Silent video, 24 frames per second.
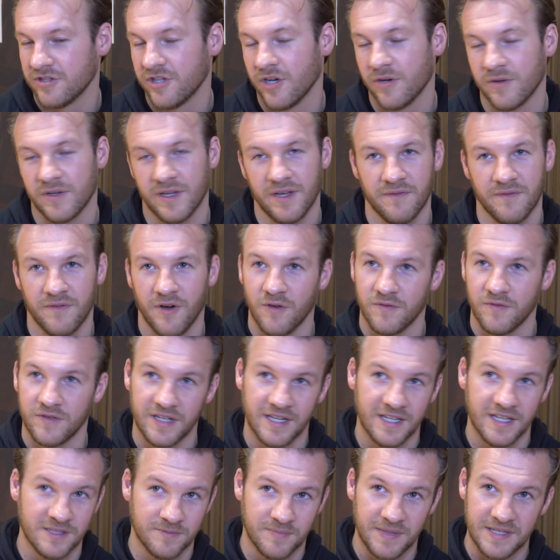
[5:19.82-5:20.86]
don't get involved
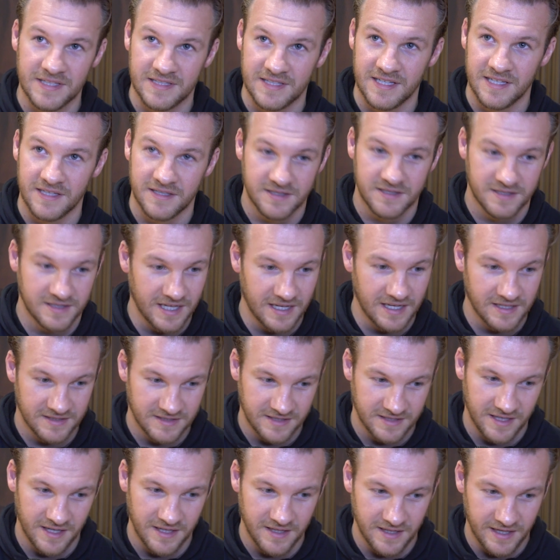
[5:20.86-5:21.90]
in his business.
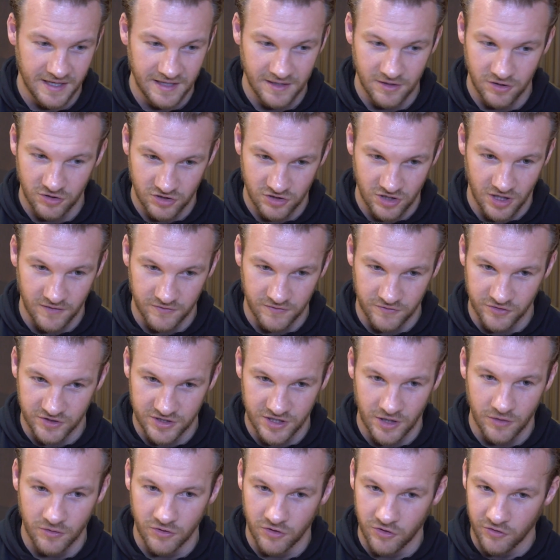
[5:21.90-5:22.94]
That's he. He looks after
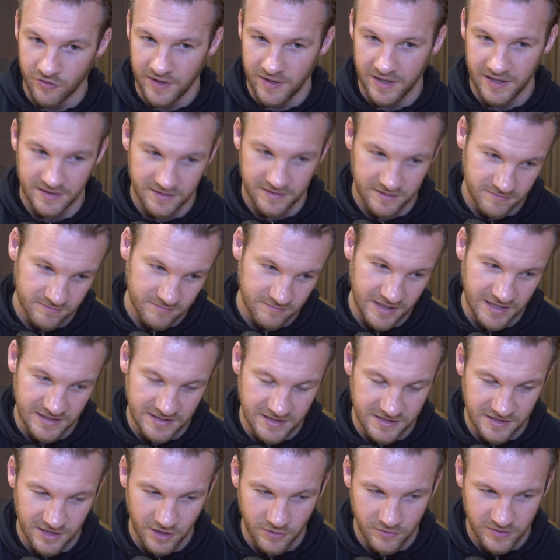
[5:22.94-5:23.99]
his own career,
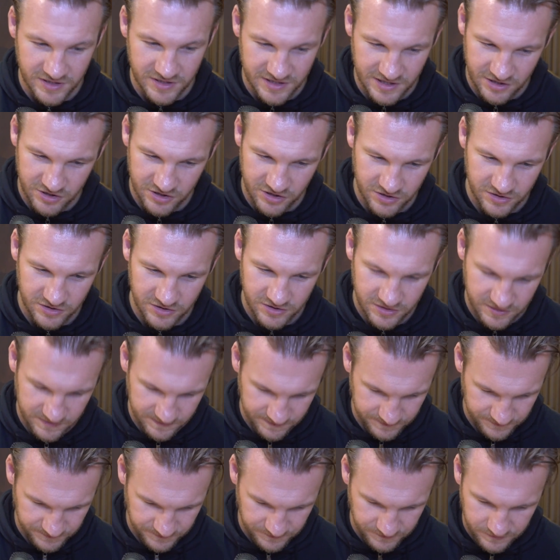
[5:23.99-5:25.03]
makes his own decisions,
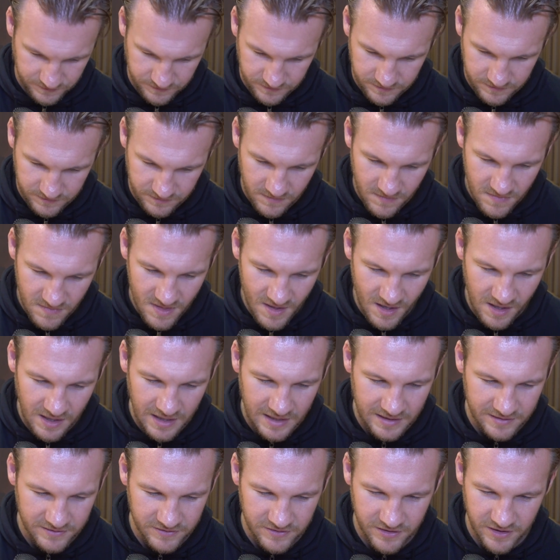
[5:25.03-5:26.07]

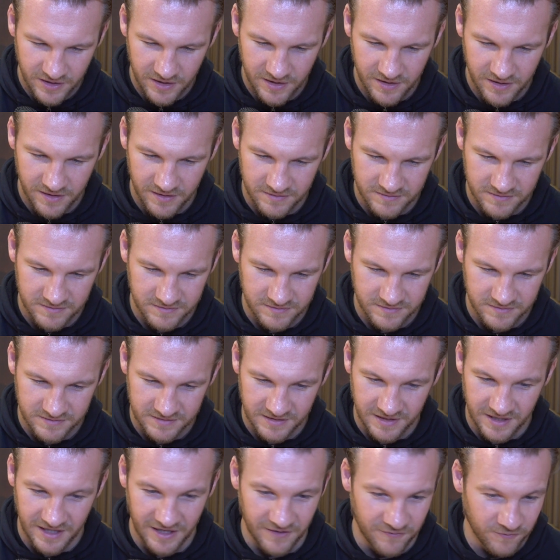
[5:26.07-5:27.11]
and uh,
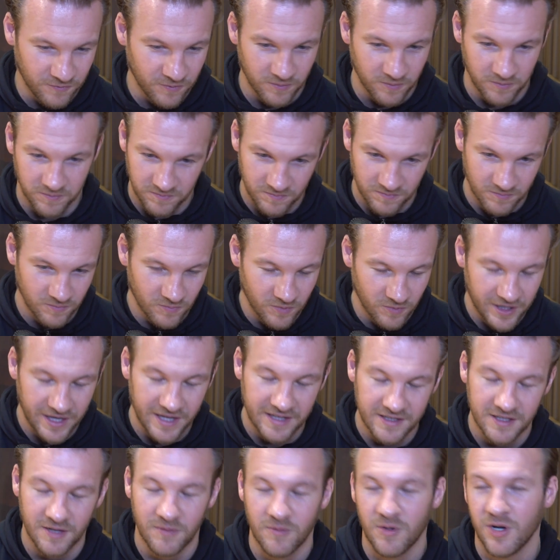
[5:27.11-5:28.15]
if we
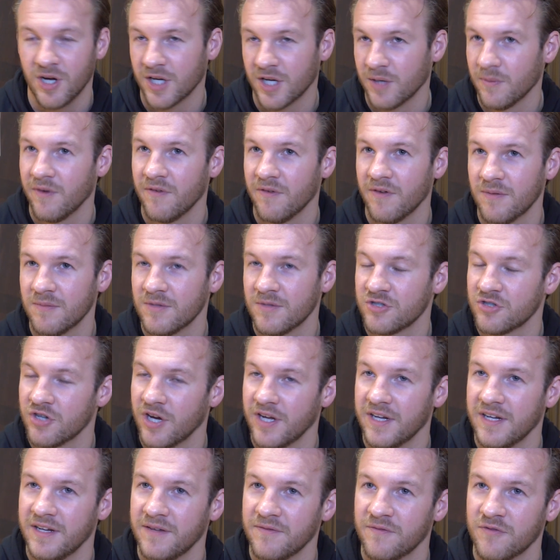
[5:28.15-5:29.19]
end up working with him and
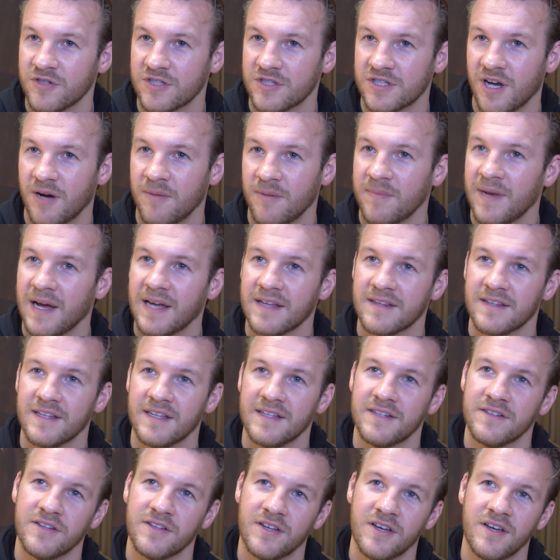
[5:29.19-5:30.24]
training him for his comeback,
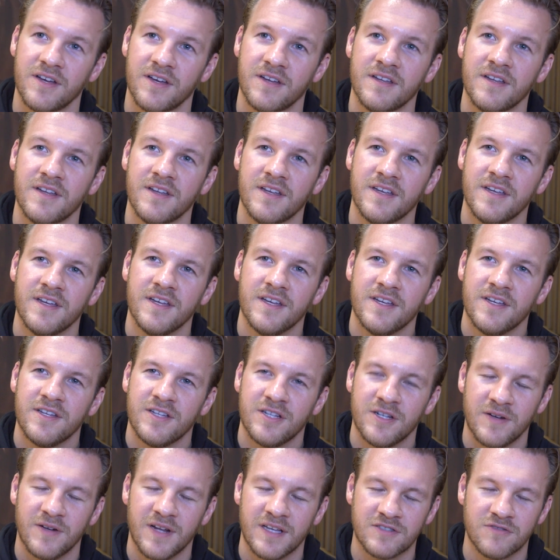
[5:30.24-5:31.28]
then. Uh,
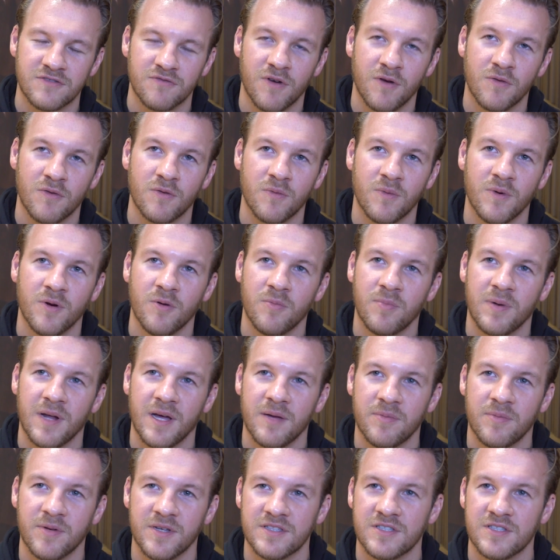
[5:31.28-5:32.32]
you know, that's the role that we'll play,
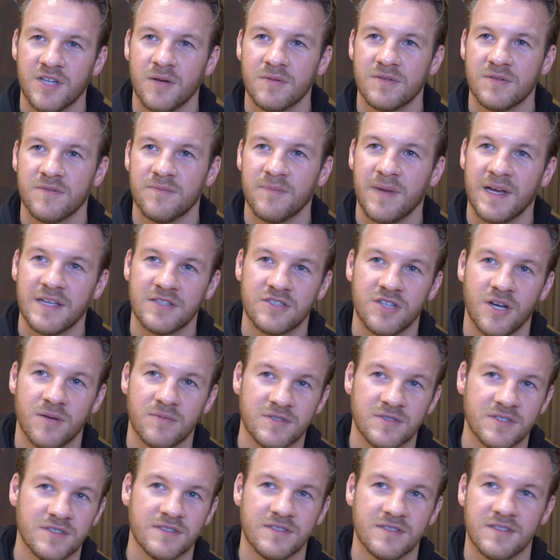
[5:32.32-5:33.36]
but in terms of
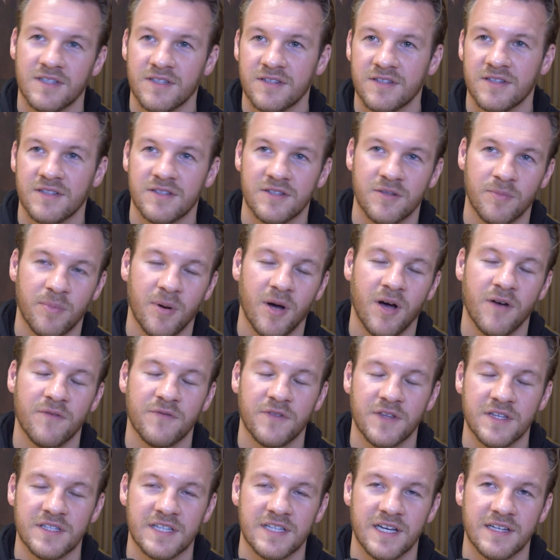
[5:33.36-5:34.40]
matchups and, and the path
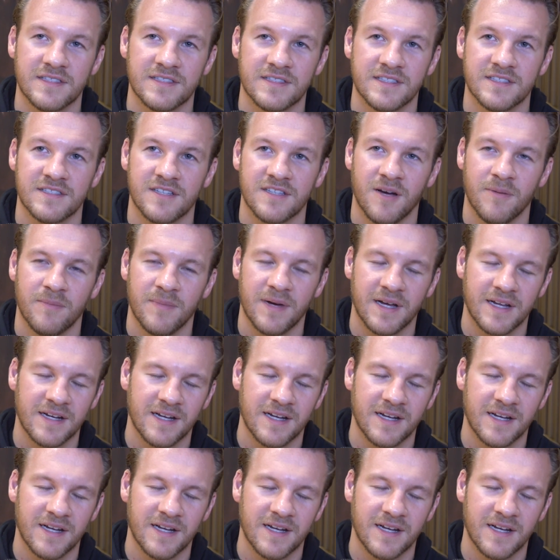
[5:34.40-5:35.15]
that he takes in his comeback,